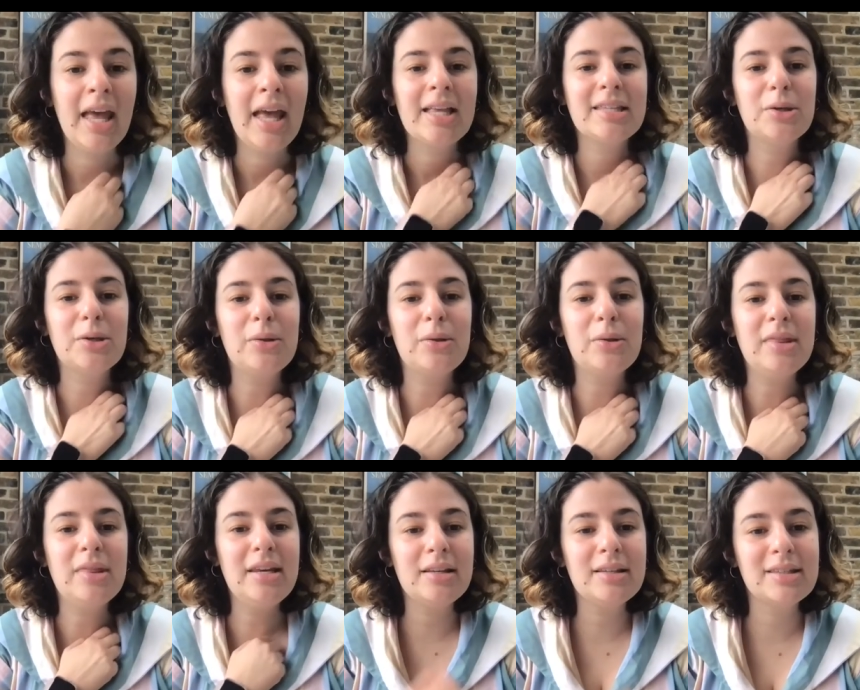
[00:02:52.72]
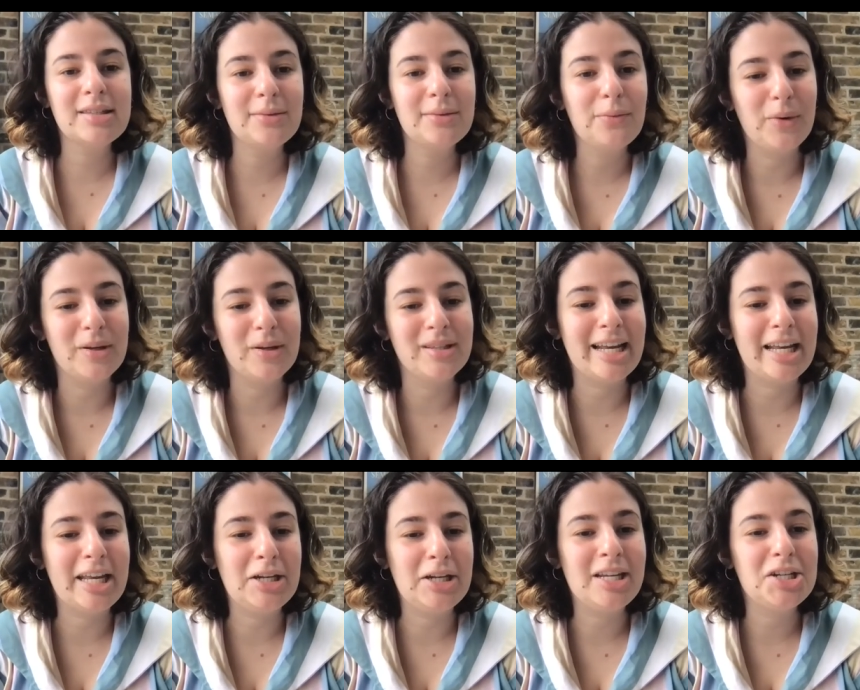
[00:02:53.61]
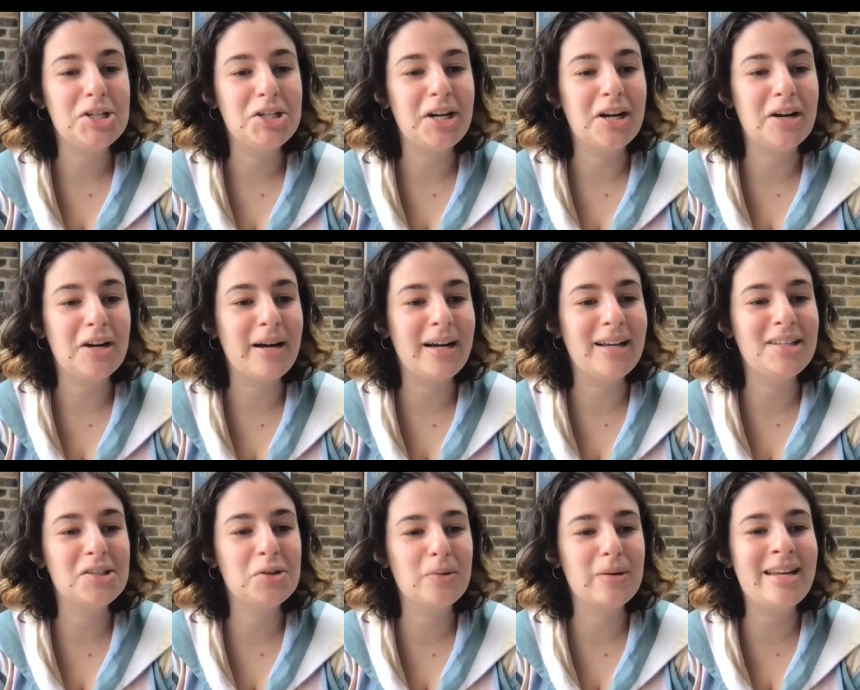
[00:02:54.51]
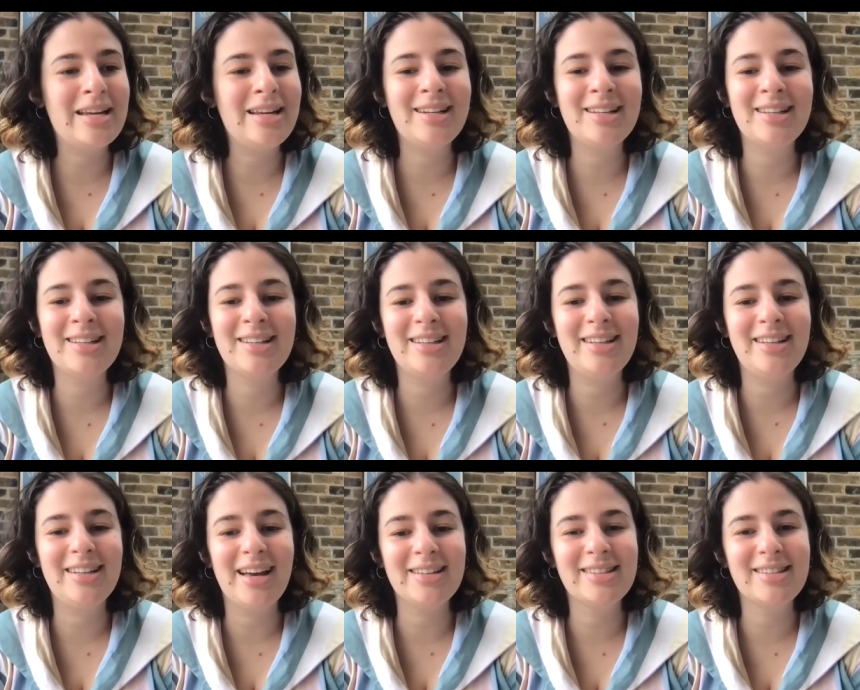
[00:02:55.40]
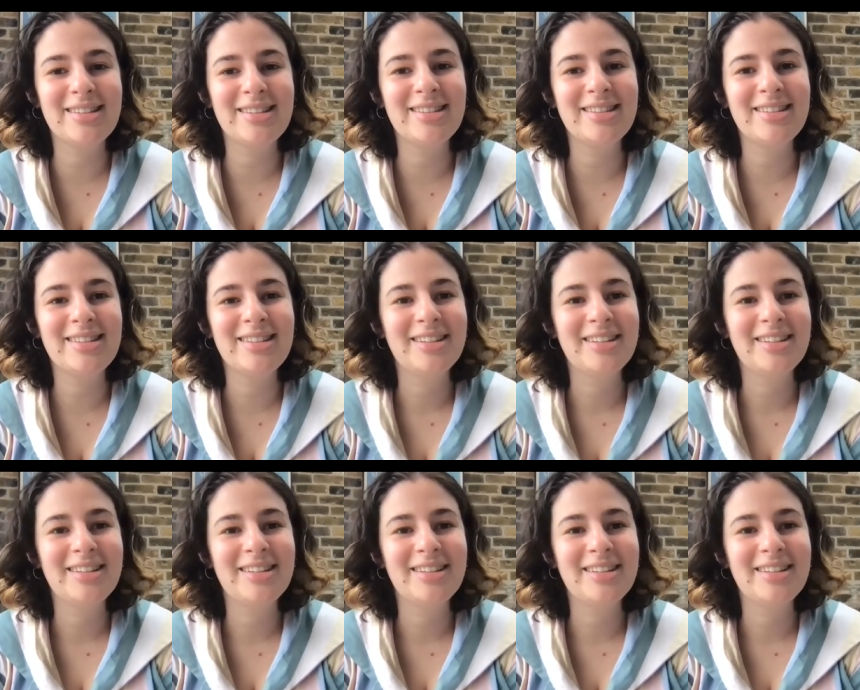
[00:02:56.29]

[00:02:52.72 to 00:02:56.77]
So these, once I can share my screen, yes.